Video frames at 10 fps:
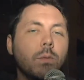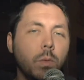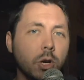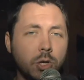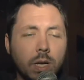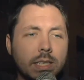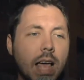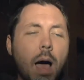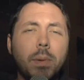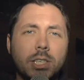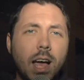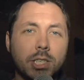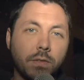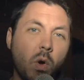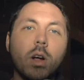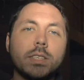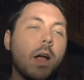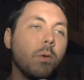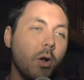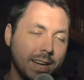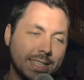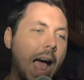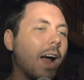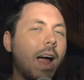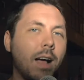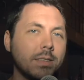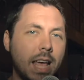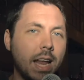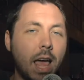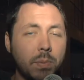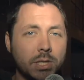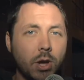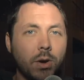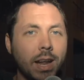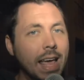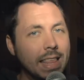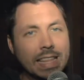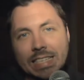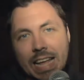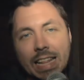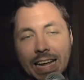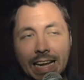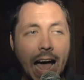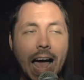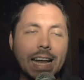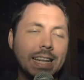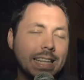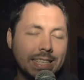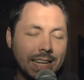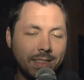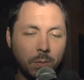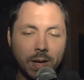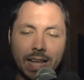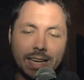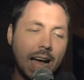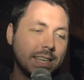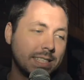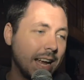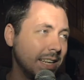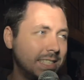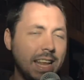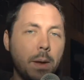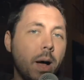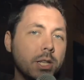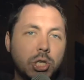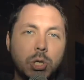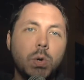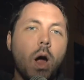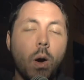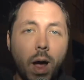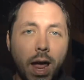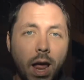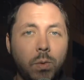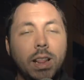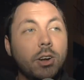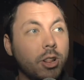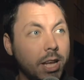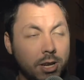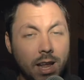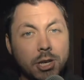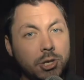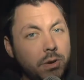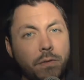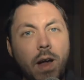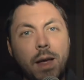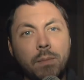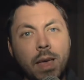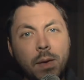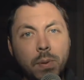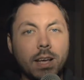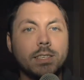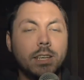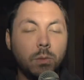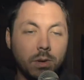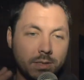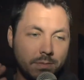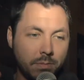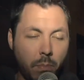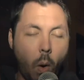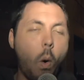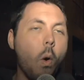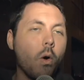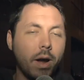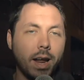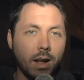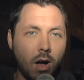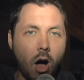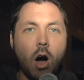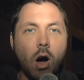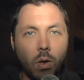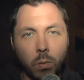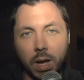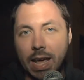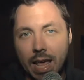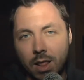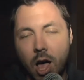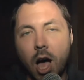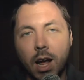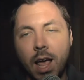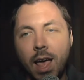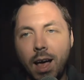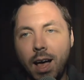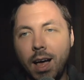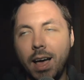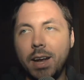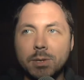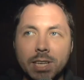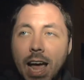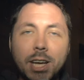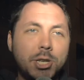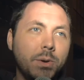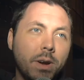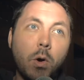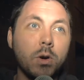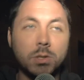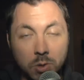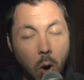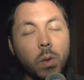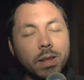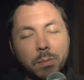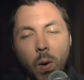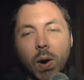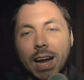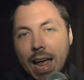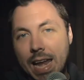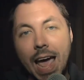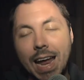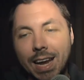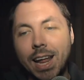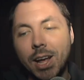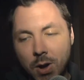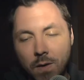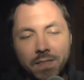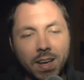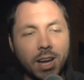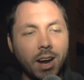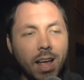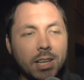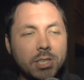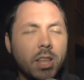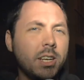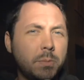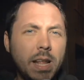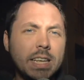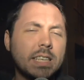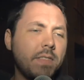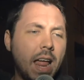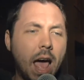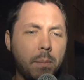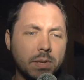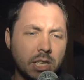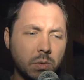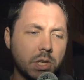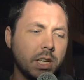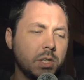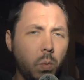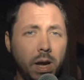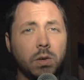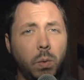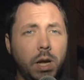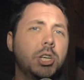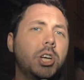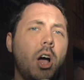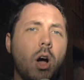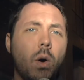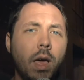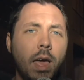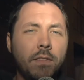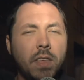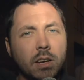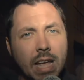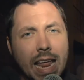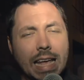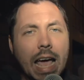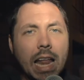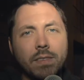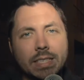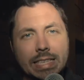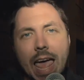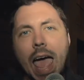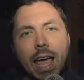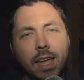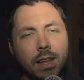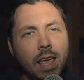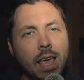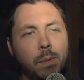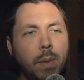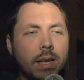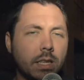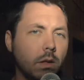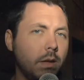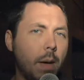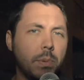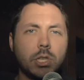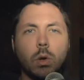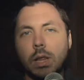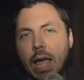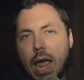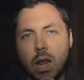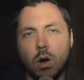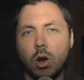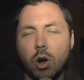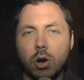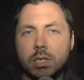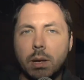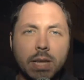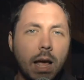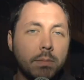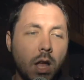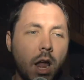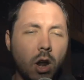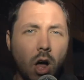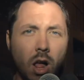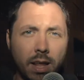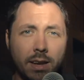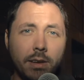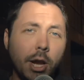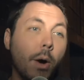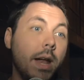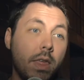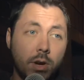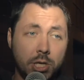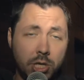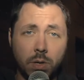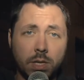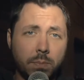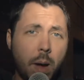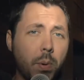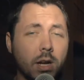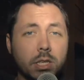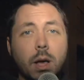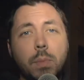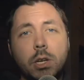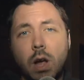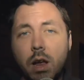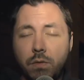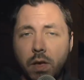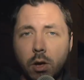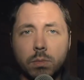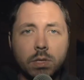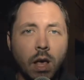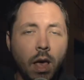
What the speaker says: When we were doing Zombie Josh, of course, I wrote an entire outside episode that decided that the week that God decided to send a monsoon our way, and we literally could not shoot a frame because it was pouring all weekend long. And it was a night shoot, and of course it was only pouring at night. Go figure. So there's plenty of stuff that happens. Since we're such a week-to-week show, if there's any kind of a snag, it makes the episode late or sometimes not at all. And another issue is my production company, Trying Films.